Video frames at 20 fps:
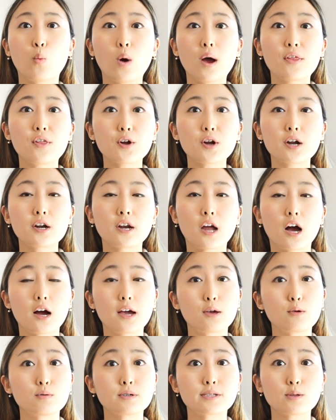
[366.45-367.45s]
whether or
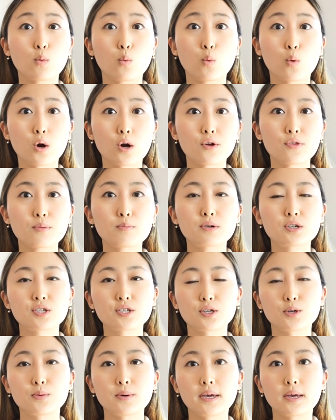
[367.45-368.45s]
not it was worth
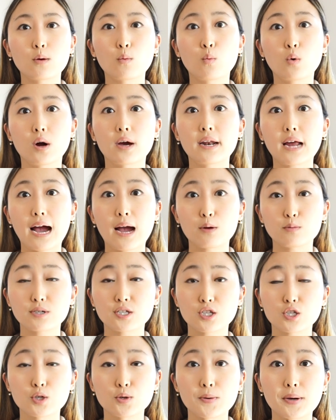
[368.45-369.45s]
pursuing what I
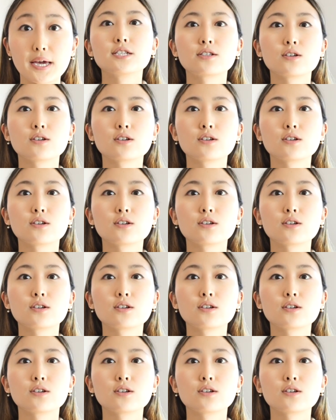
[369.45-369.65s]
was doing.